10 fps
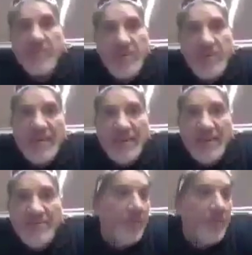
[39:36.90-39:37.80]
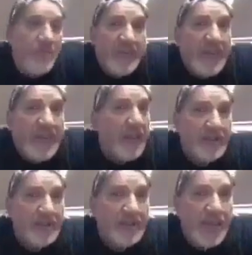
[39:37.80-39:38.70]
Simply we believe
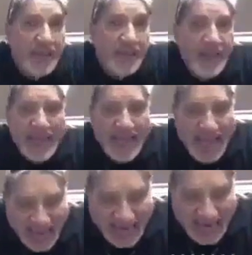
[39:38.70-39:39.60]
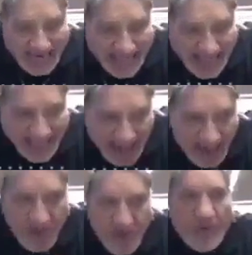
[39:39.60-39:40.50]
and we calculate.
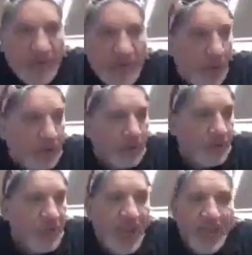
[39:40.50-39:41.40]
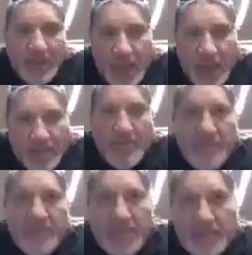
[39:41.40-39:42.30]
And that's what I want to
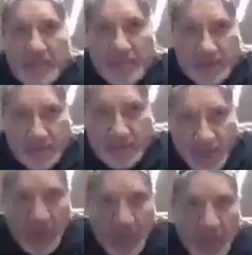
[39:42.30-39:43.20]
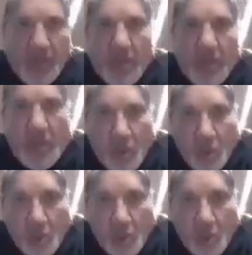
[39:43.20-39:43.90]
share the upcoming days with you.